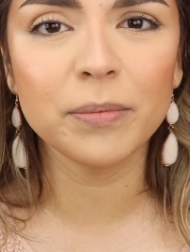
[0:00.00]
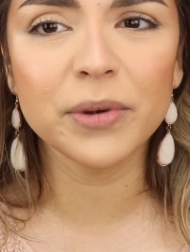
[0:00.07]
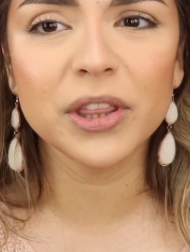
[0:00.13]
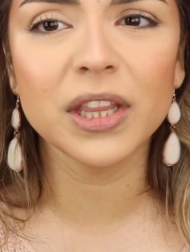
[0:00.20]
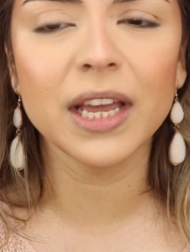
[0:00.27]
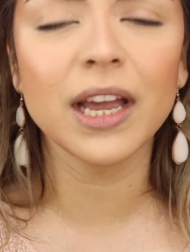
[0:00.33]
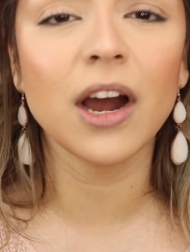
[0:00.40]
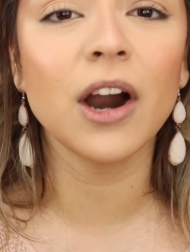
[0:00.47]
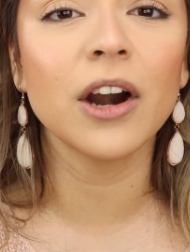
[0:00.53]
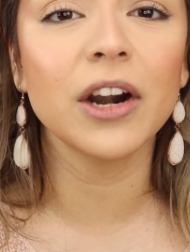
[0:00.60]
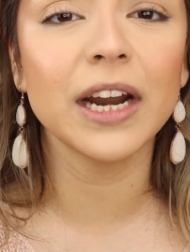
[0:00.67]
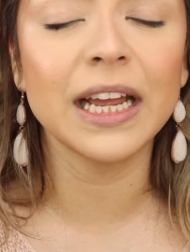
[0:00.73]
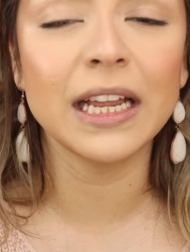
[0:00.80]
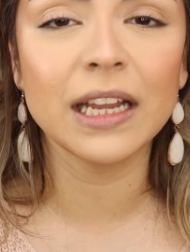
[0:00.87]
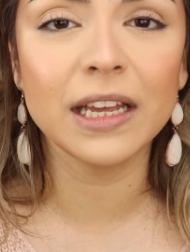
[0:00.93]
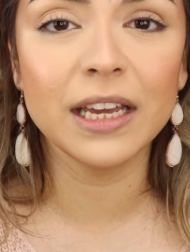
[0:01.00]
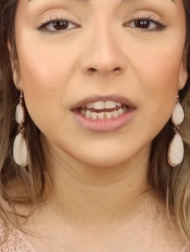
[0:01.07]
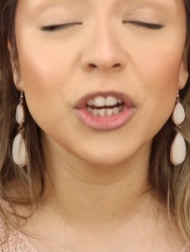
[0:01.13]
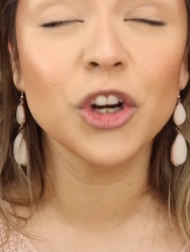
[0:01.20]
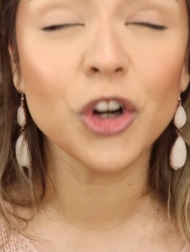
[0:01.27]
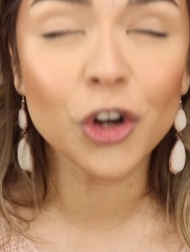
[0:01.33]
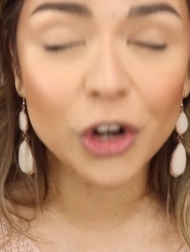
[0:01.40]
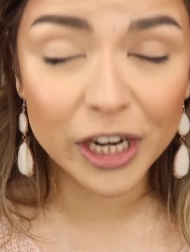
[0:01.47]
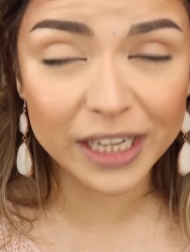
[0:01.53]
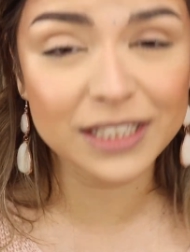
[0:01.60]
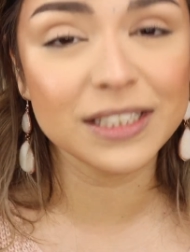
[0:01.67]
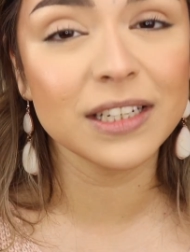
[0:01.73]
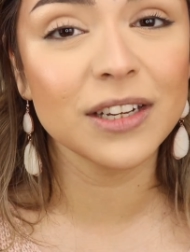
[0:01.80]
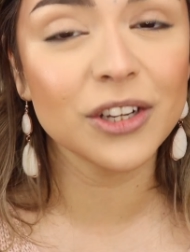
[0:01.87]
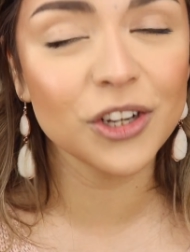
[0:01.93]
but they are in a
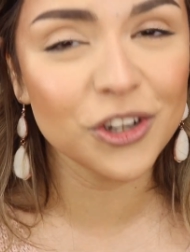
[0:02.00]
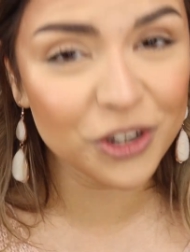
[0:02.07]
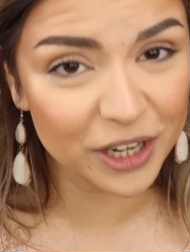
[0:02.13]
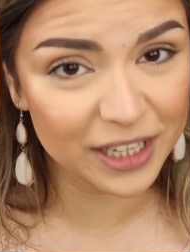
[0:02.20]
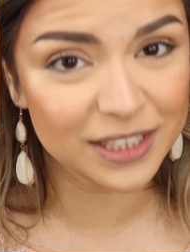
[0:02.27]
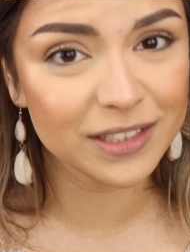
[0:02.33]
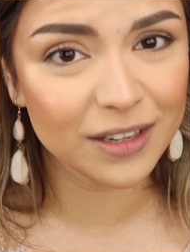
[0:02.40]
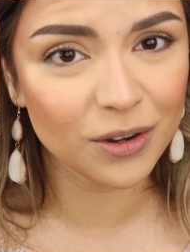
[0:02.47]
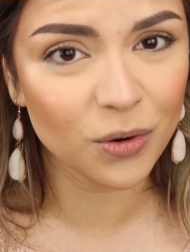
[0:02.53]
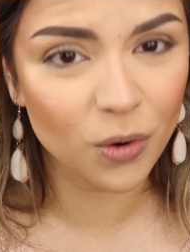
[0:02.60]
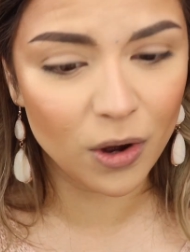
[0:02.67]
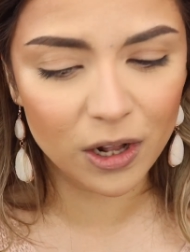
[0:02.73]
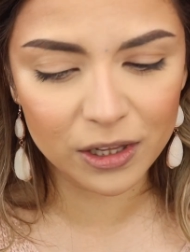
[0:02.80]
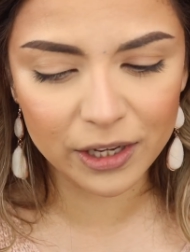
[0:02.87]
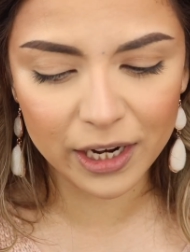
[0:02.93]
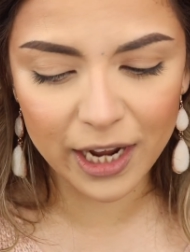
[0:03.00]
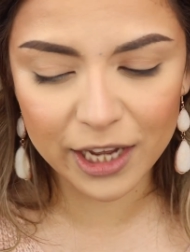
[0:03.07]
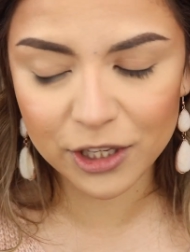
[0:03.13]
great, great quality.